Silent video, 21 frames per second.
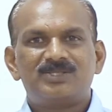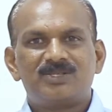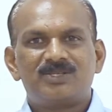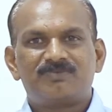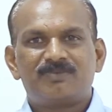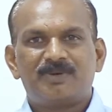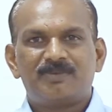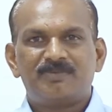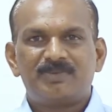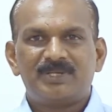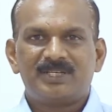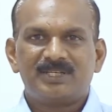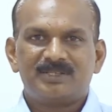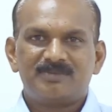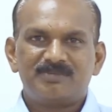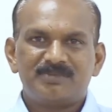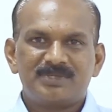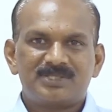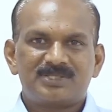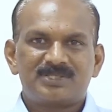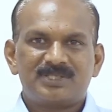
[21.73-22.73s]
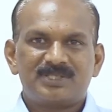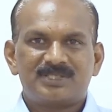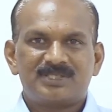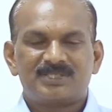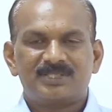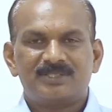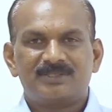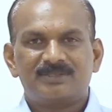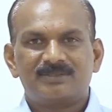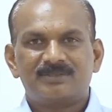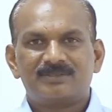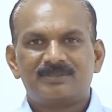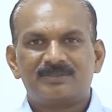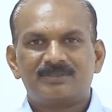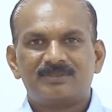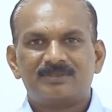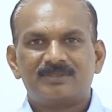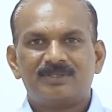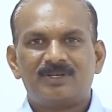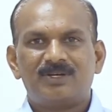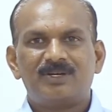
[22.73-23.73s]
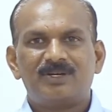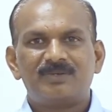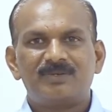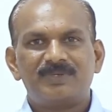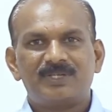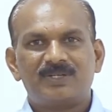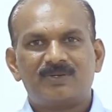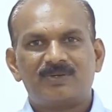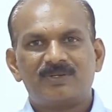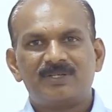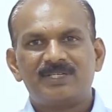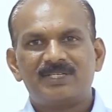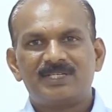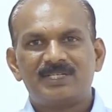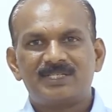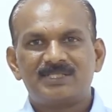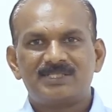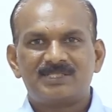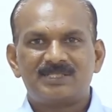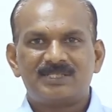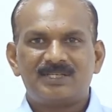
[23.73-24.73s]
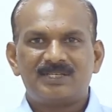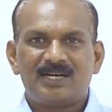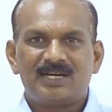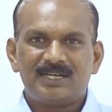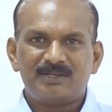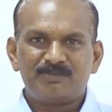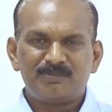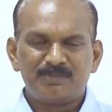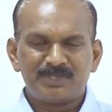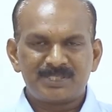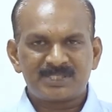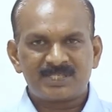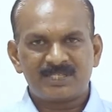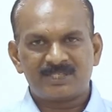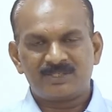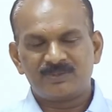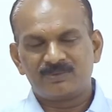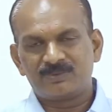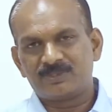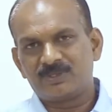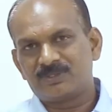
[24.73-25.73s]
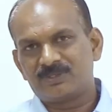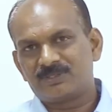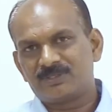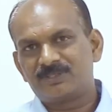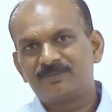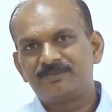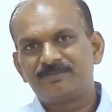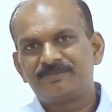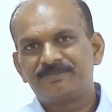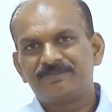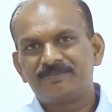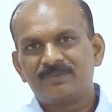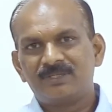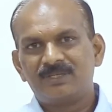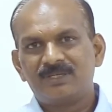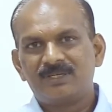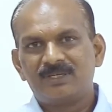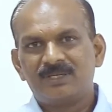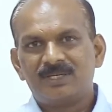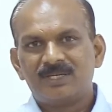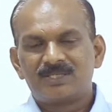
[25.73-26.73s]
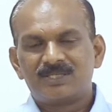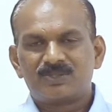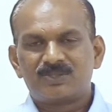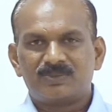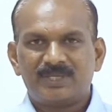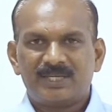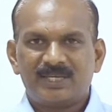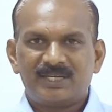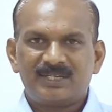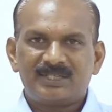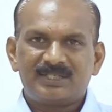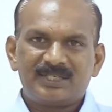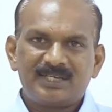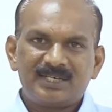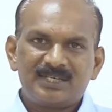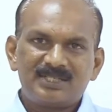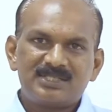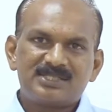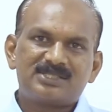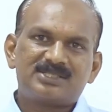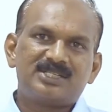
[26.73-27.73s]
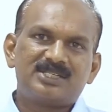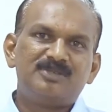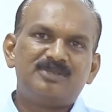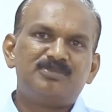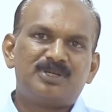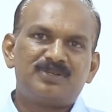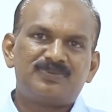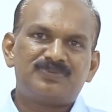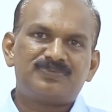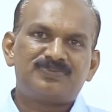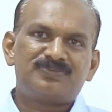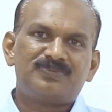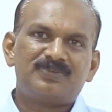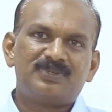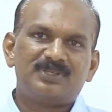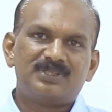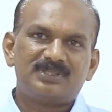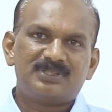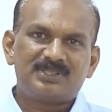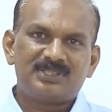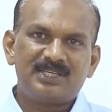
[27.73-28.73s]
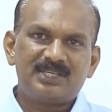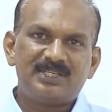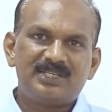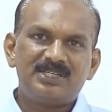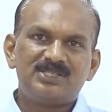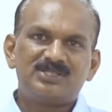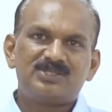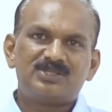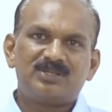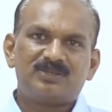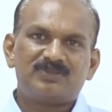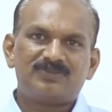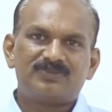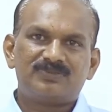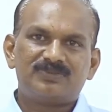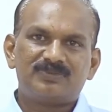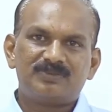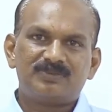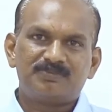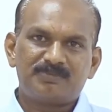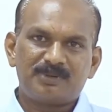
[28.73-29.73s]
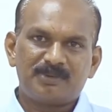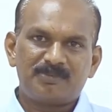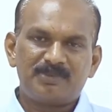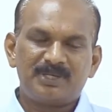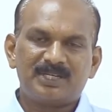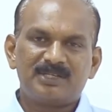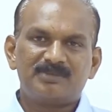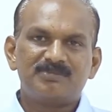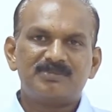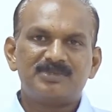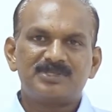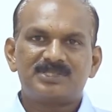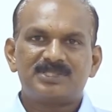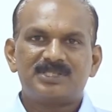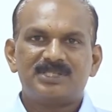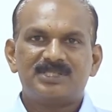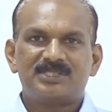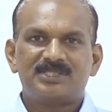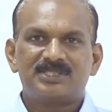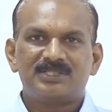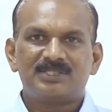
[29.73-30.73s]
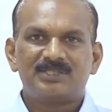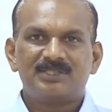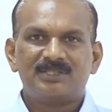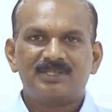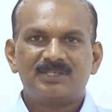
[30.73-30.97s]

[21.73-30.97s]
of public administration, or we call it as administrative thought. So the entire stream of theories of public administration